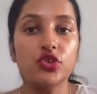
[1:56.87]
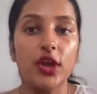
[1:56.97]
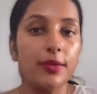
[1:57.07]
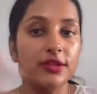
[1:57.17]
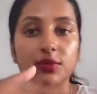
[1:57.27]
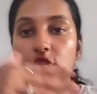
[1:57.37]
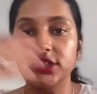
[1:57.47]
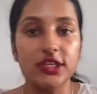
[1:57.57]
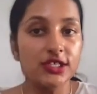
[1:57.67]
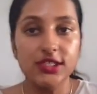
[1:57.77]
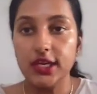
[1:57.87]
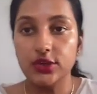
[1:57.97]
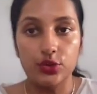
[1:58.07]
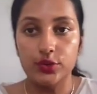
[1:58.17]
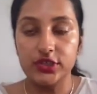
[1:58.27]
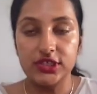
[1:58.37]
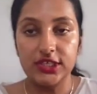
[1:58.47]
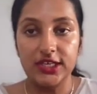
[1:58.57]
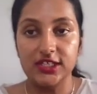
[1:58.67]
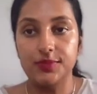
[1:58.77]
tribe and the Montana State
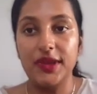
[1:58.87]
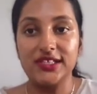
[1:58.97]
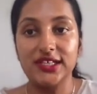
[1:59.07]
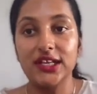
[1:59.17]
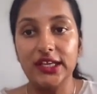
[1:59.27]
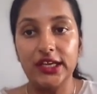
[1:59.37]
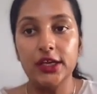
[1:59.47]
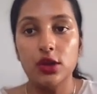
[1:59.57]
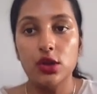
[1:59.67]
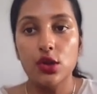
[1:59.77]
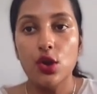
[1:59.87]
University is basically